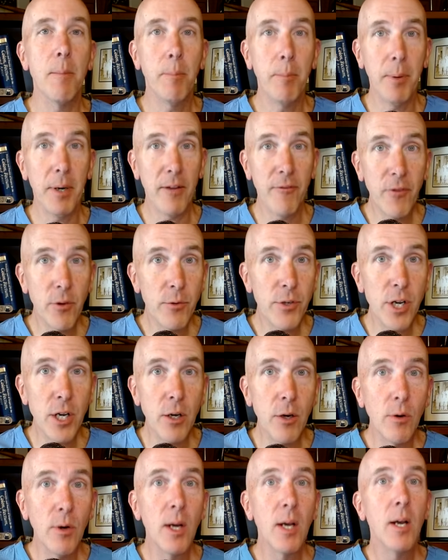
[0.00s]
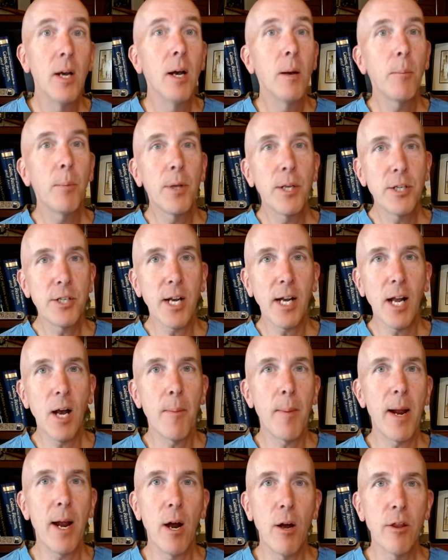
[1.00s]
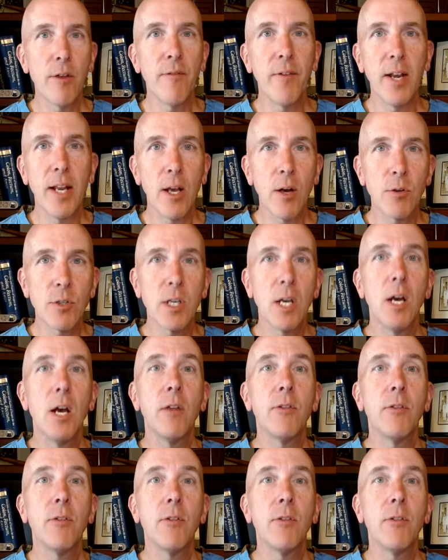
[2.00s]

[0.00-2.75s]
But if you do, please check out my other videos